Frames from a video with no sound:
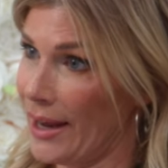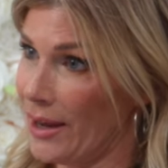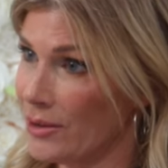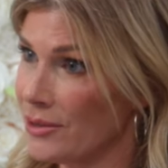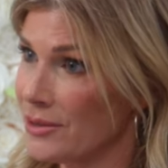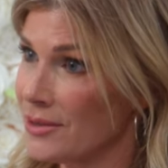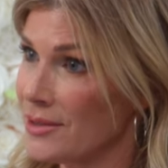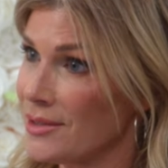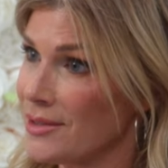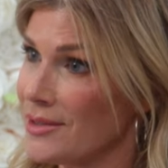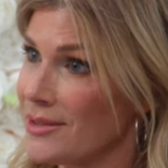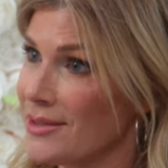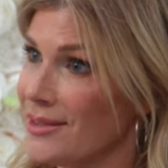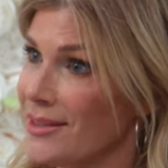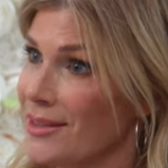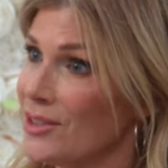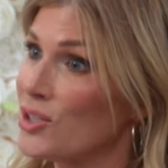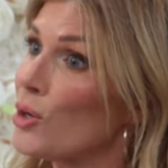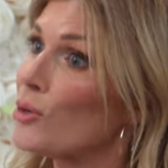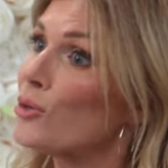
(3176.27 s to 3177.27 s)
house
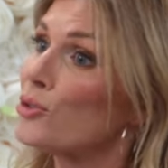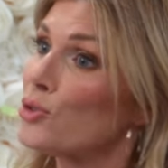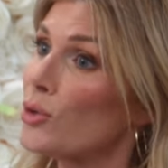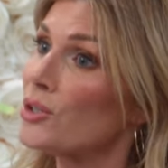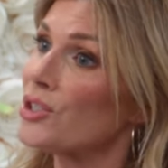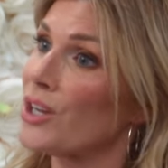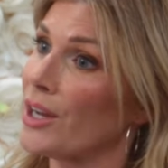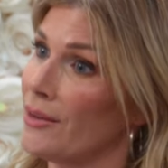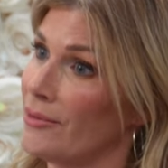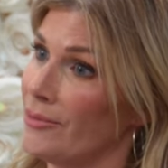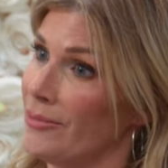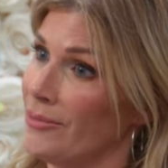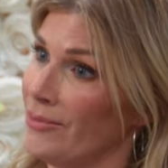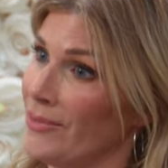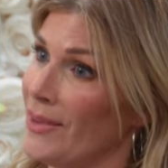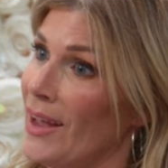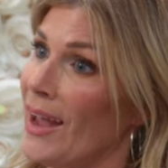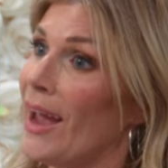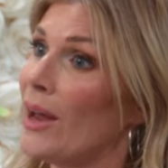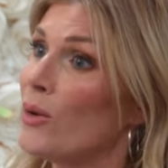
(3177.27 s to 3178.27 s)
to go to Georgia. Yes.